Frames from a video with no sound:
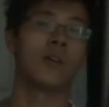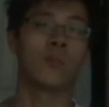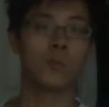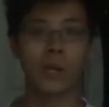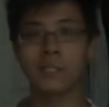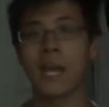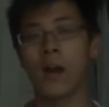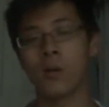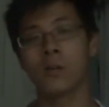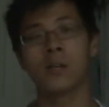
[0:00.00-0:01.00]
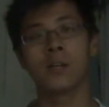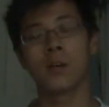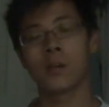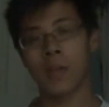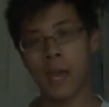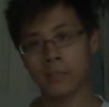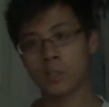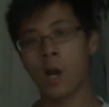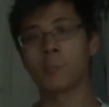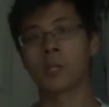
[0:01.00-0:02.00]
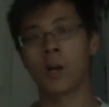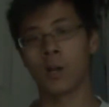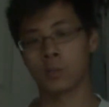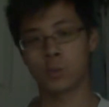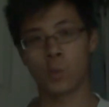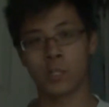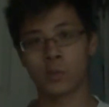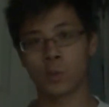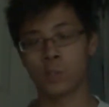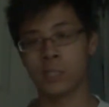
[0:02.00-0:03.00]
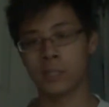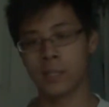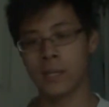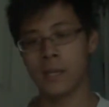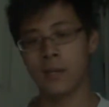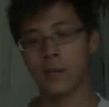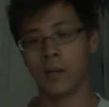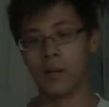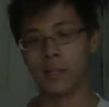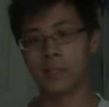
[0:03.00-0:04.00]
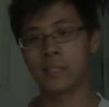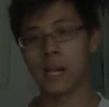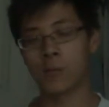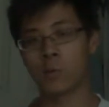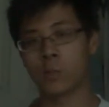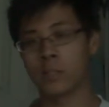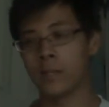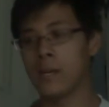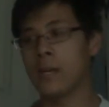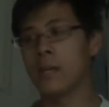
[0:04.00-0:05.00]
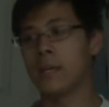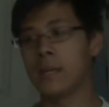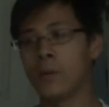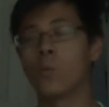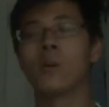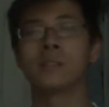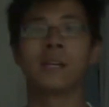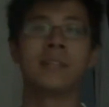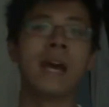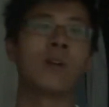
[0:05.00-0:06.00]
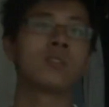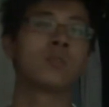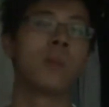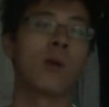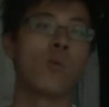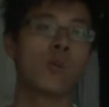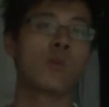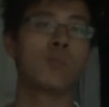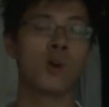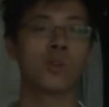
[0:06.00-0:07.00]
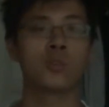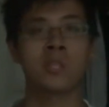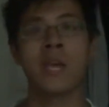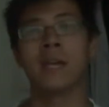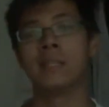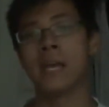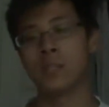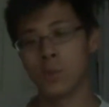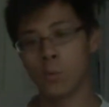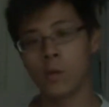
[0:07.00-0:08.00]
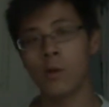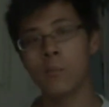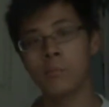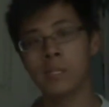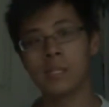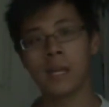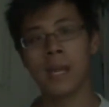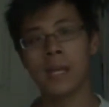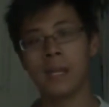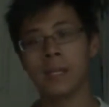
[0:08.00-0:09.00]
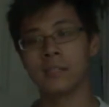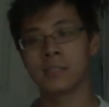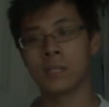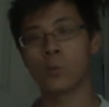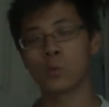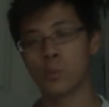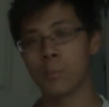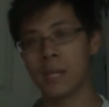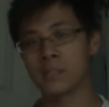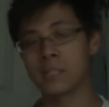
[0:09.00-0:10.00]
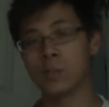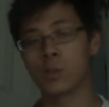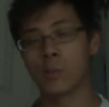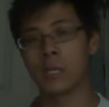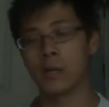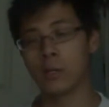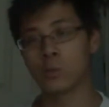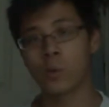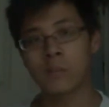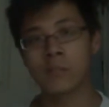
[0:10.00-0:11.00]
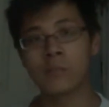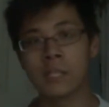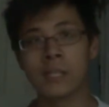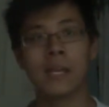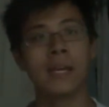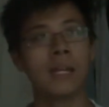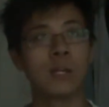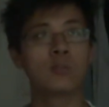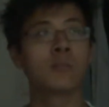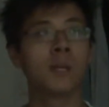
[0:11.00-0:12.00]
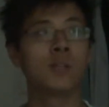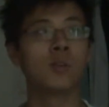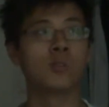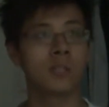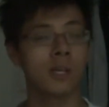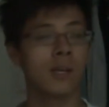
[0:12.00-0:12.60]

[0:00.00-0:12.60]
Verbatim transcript: right now at Comic-Con twenty thirteen uh, in California, it was announced by Warner Brothers that there will be a sequel to Man of Steel coming out in twenty fifteen, and here's the big news.